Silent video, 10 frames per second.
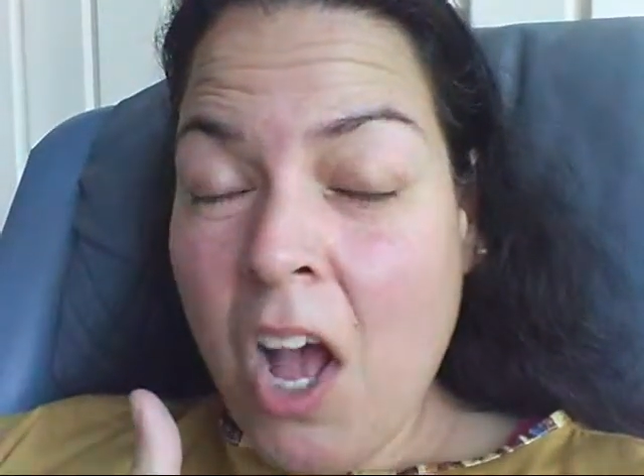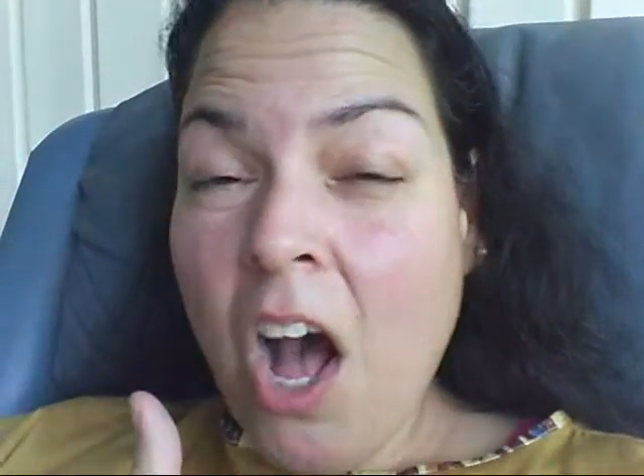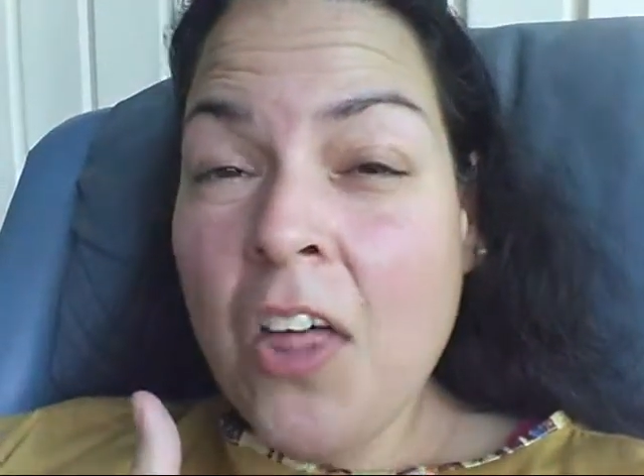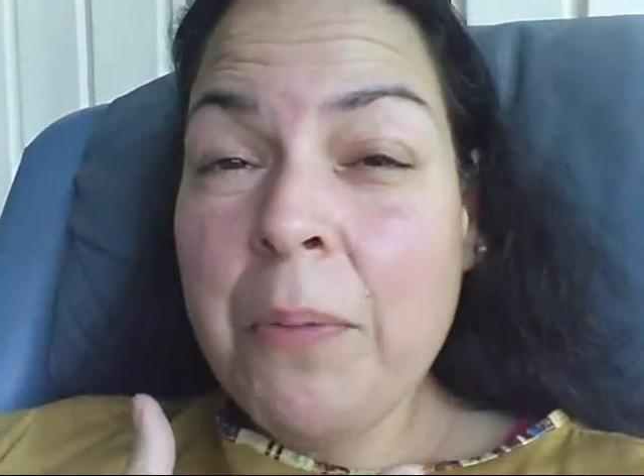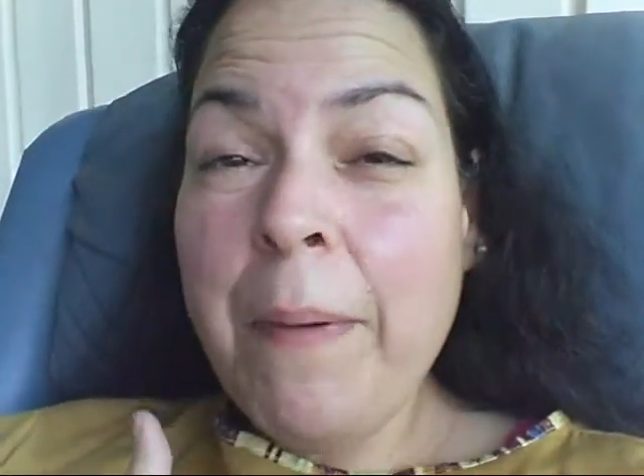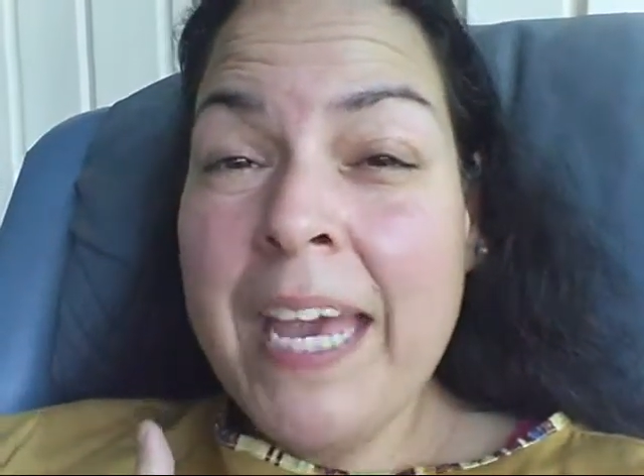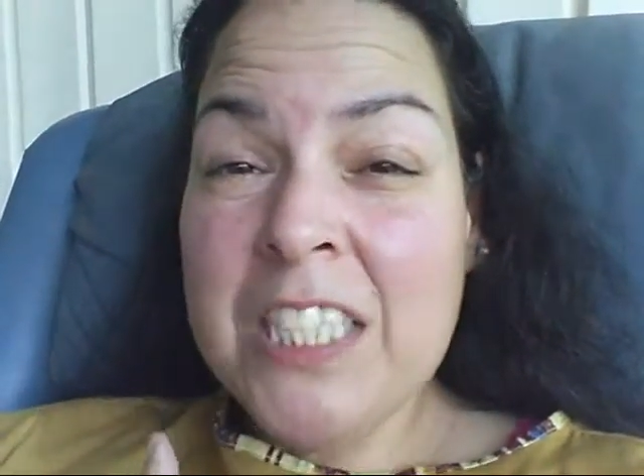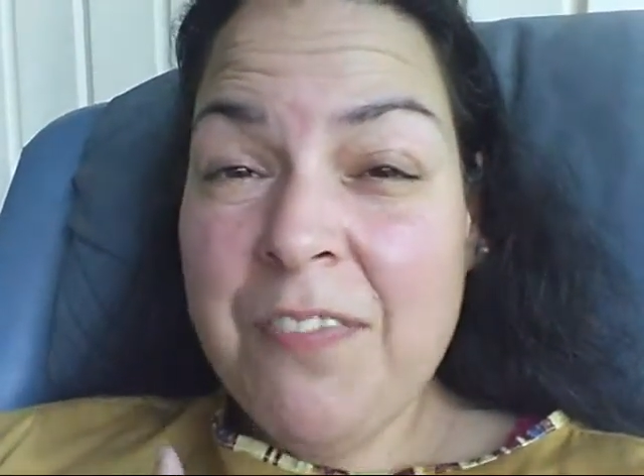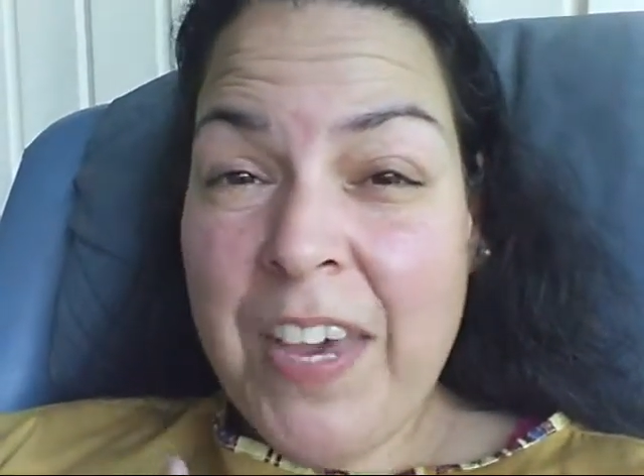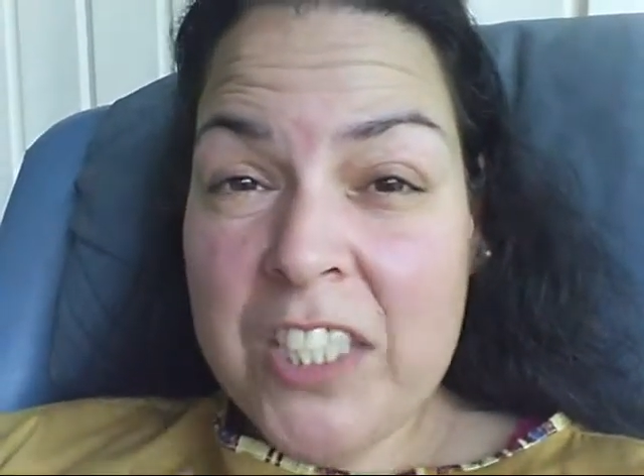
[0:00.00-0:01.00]
on the man's
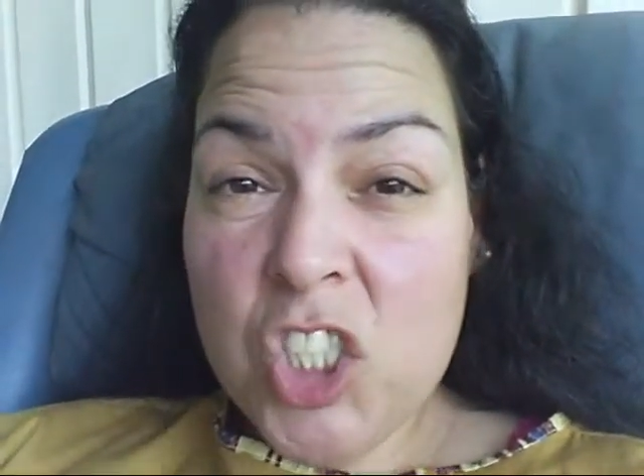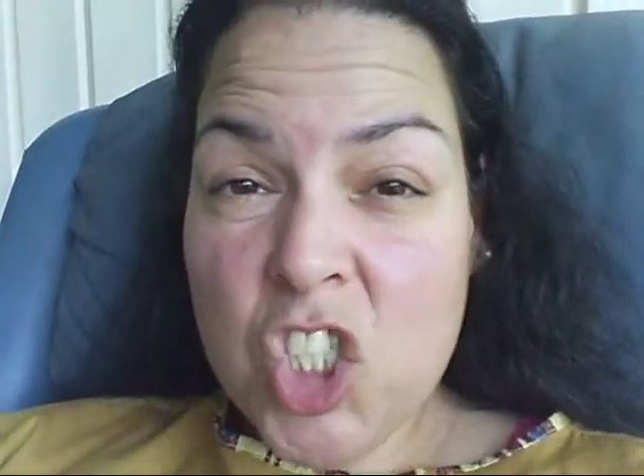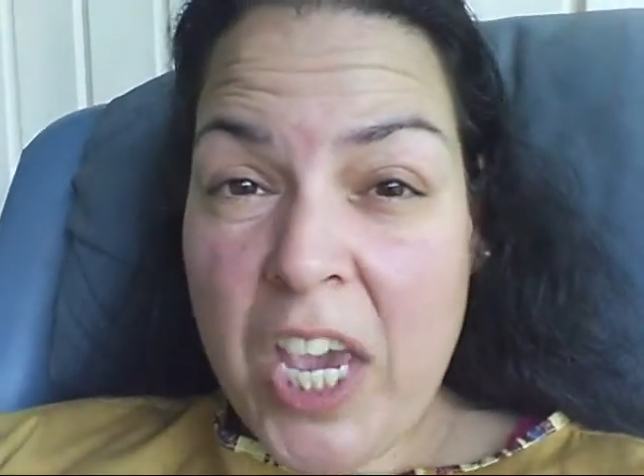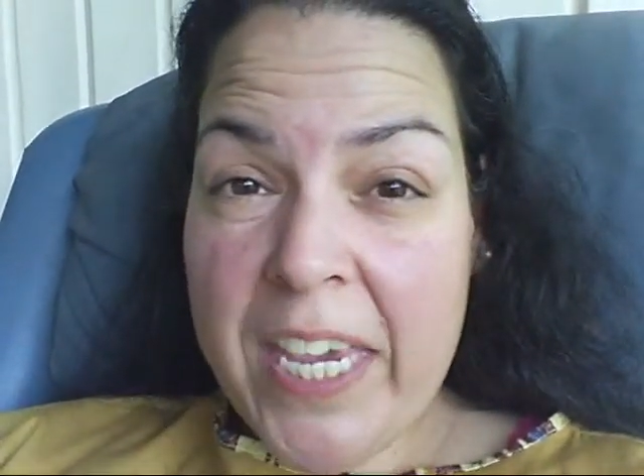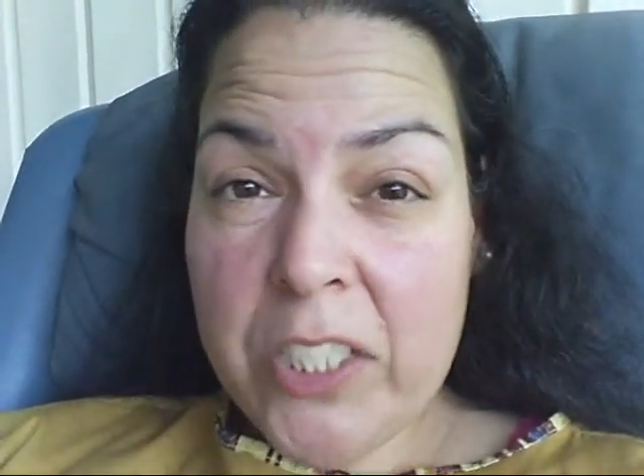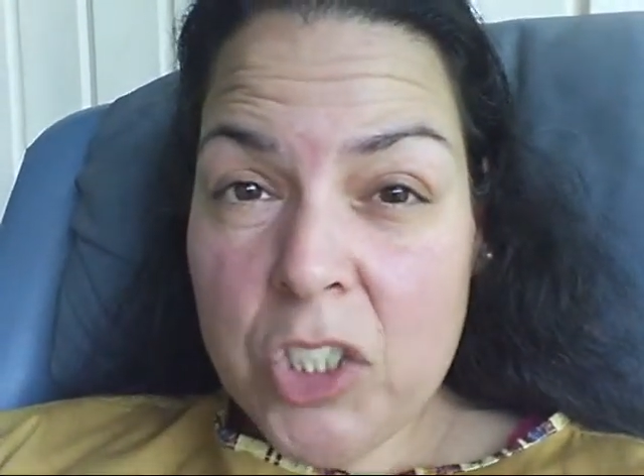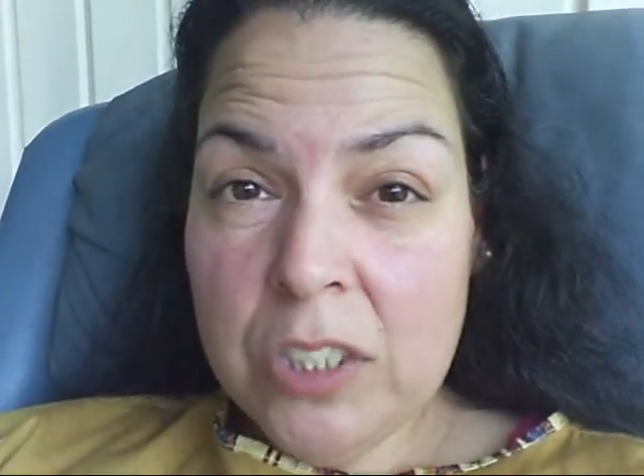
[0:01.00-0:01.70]
face change.